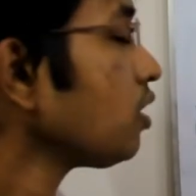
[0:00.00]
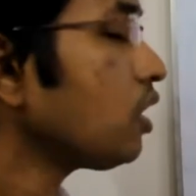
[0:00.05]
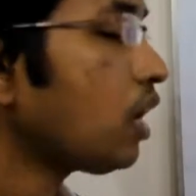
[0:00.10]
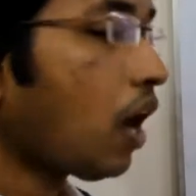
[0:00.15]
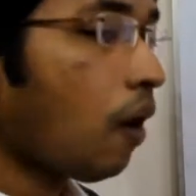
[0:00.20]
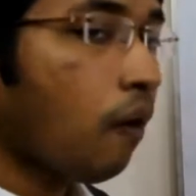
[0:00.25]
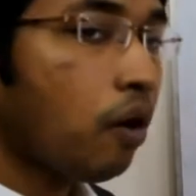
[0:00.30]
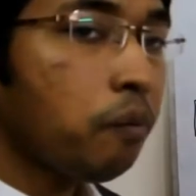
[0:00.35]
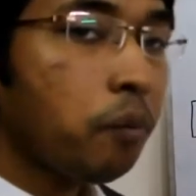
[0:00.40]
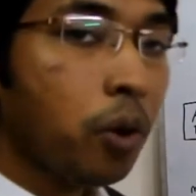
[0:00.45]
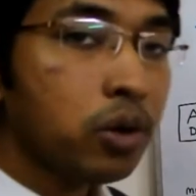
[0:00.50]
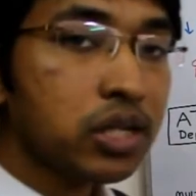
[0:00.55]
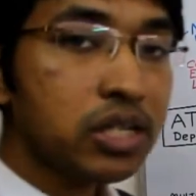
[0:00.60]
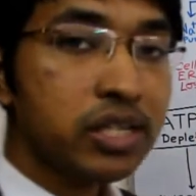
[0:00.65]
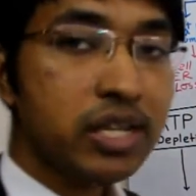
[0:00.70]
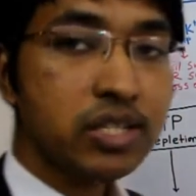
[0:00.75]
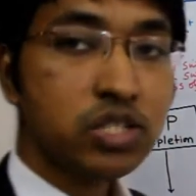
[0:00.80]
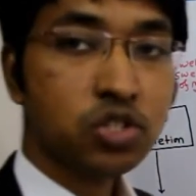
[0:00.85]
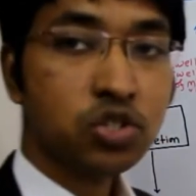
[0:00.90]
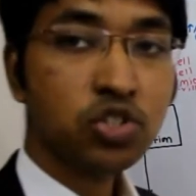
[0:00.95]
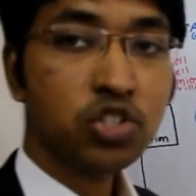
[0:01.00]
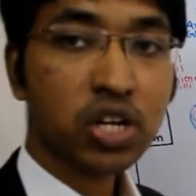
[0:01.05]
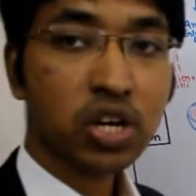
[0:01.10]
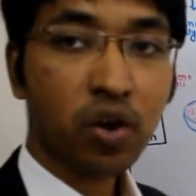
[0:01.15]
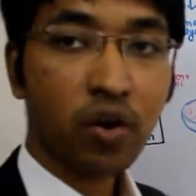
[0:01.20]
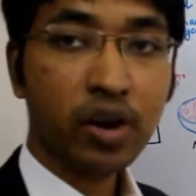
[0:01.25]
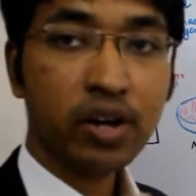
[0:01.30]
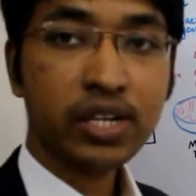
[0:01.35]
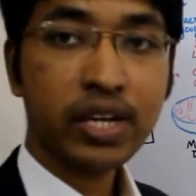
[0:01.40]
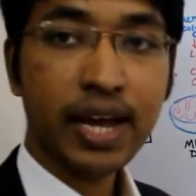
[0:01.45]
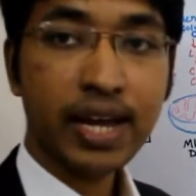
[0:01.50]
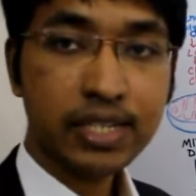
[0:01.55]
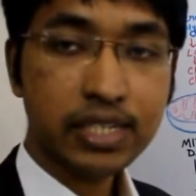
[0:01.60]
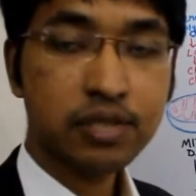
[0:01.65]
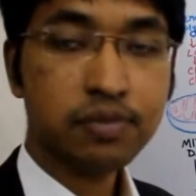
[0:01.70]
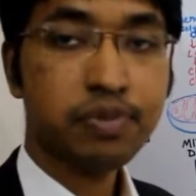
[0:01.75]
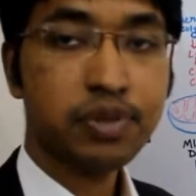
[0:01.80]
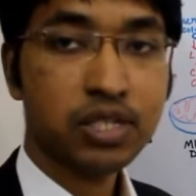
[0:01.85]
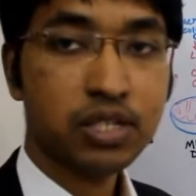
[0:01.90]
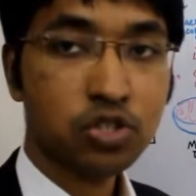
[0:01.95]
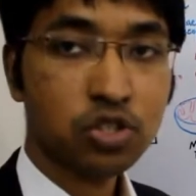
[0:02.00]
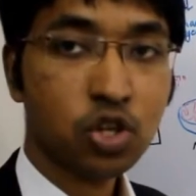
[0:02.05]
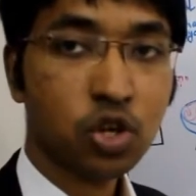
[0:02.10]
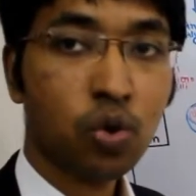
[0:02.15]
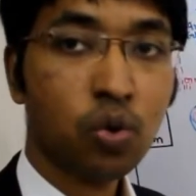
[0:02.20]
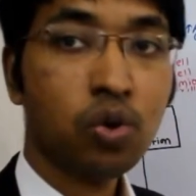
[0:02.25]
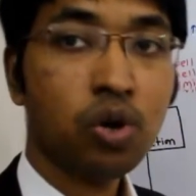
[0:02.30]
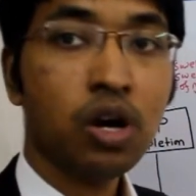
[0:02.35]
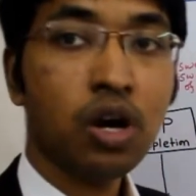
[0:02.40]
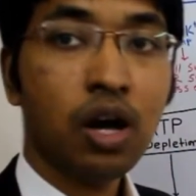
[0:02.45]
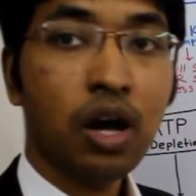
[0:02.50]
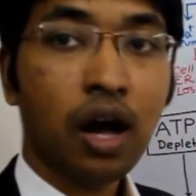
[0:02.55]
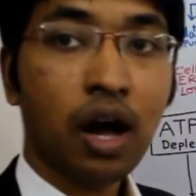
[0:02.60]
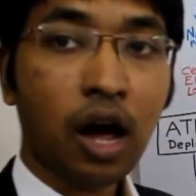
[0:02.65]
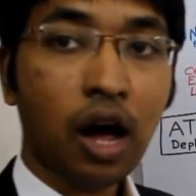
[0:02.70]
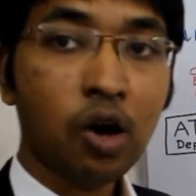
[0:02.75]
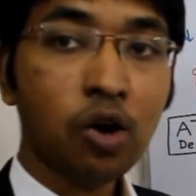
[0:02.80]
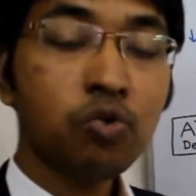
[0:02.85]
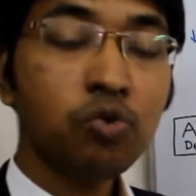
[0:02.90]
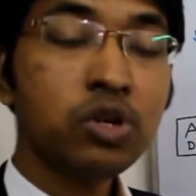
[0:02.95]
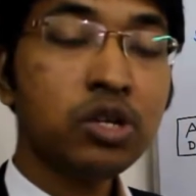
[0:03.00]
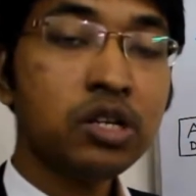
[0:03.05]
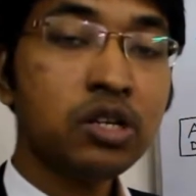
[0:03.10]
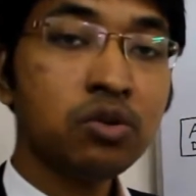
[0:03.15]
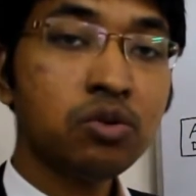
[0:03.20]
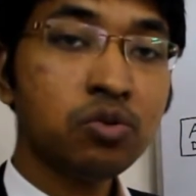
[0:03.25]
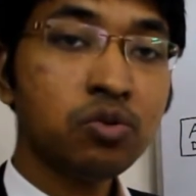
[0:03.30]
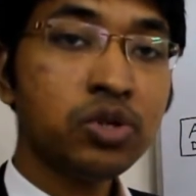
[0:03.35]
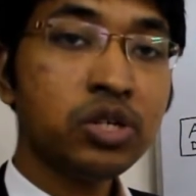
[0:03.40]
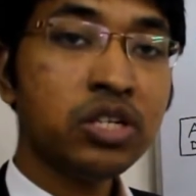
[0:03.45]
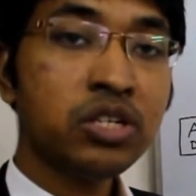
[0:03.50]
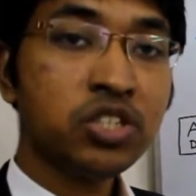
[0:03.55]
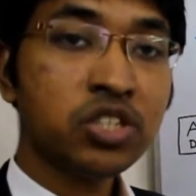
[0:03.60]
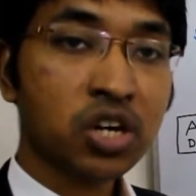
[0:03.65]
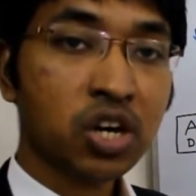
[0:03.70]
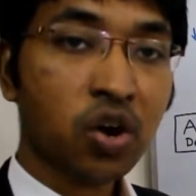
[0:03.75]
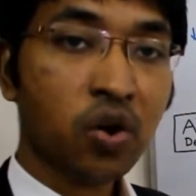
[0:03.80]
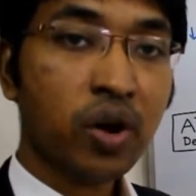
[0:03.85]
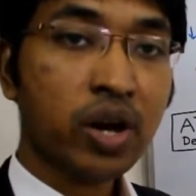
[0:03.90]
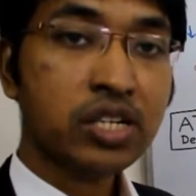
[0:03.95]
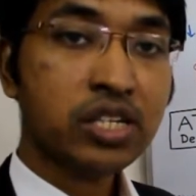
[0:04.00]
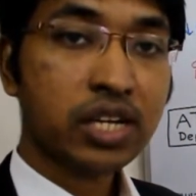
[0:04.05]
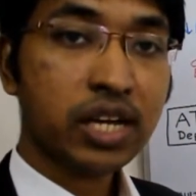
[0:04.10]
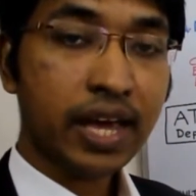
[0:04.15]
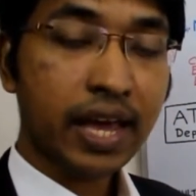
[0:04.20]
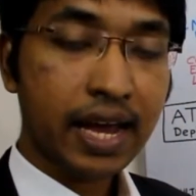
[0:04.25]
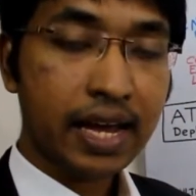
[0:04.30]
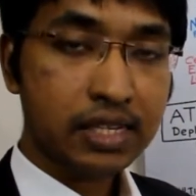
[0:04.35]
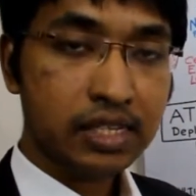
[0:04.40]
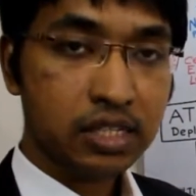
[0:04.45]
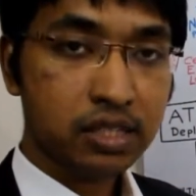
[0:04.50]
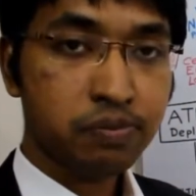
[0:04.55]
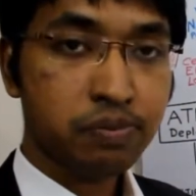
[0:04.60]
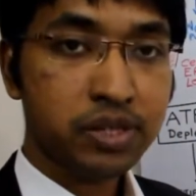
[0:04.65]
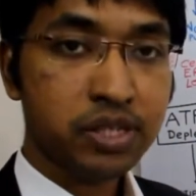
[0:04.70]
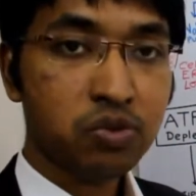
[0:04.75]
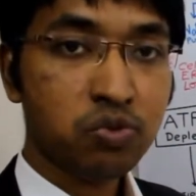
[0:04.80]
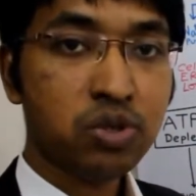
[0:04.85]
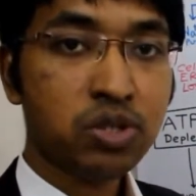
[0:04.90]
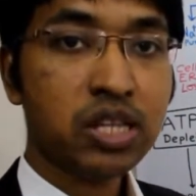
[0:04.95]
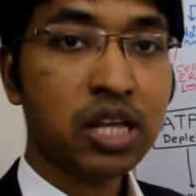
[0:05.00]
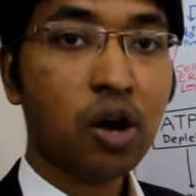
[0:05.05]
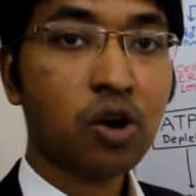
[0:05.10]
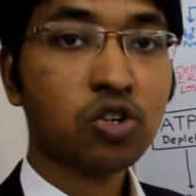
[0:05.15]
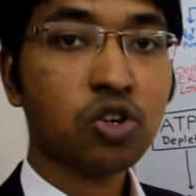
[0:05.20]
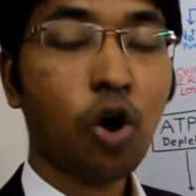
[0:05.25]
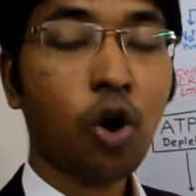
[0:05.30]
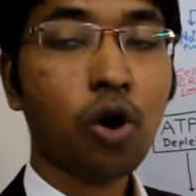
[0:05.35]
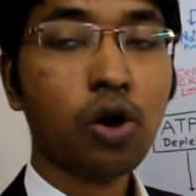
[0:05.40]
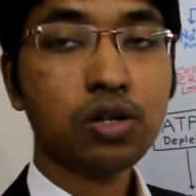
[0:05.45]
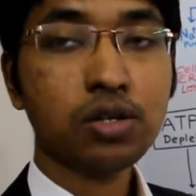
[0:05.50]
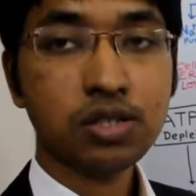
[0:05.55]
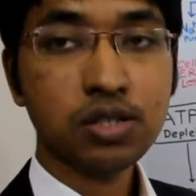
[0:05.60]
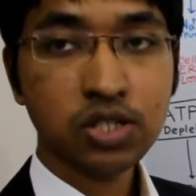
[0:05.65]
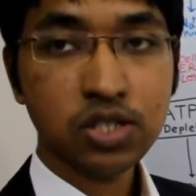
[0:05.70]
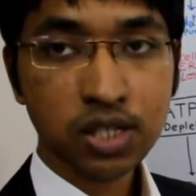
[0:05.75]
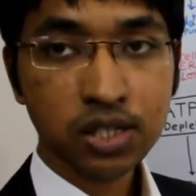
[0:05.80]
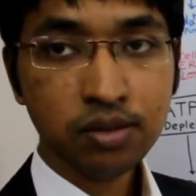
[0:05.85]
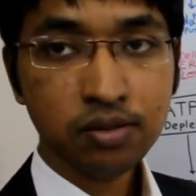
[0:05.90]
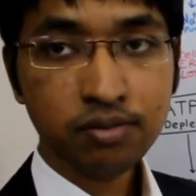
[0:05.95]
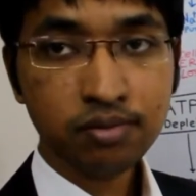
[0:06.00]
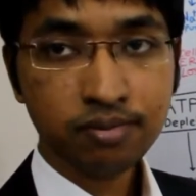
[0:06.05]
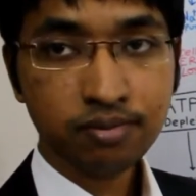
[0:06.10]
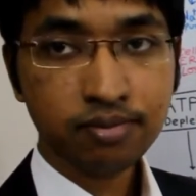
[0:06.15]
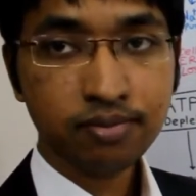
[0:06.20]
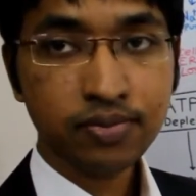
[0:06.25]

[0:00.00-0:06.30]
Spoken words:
our body needs to generate ATP. So how will we generate ATP without oxygen?